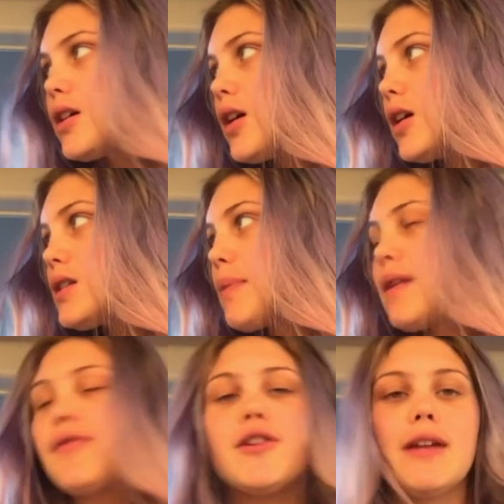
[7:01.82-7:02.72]
it's been a
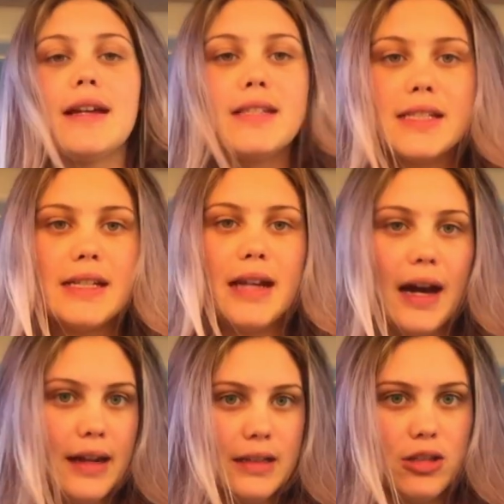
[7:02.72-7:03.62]
few days since I
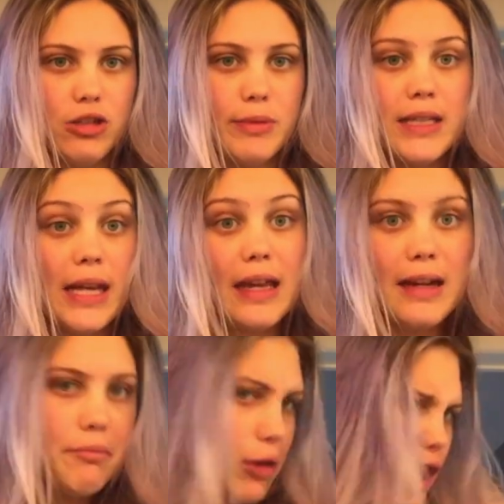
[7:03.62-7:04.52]
dyed it, so it's been sticking
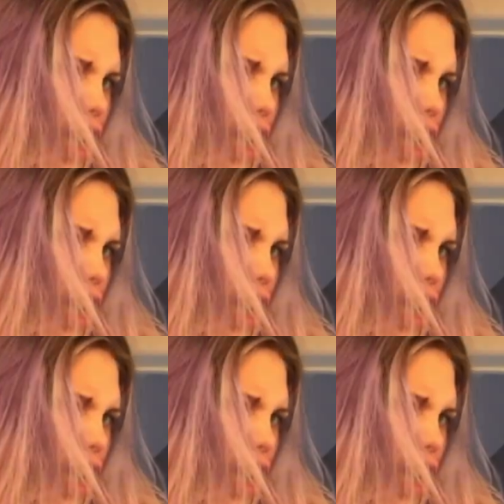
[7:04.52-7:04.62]
in pretty